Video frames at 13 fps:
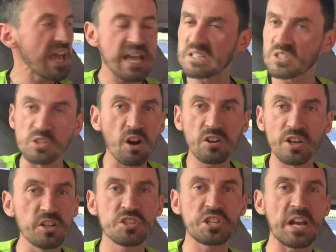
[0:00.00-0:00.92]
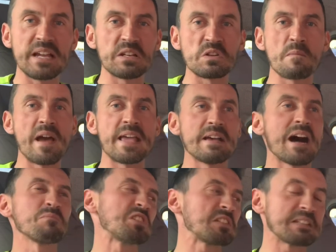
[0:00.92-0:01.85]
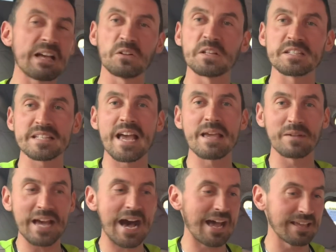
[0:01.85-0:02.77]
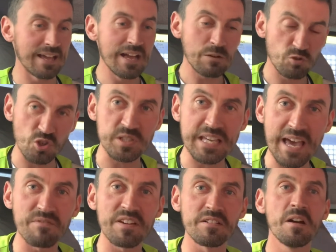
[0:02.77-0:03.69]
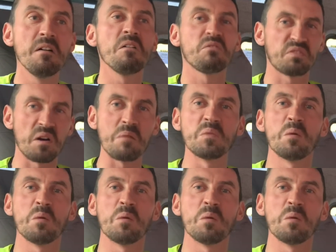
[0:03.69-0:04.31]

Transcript: it's not going to change me. I'm still the same guy. Just Kevin from the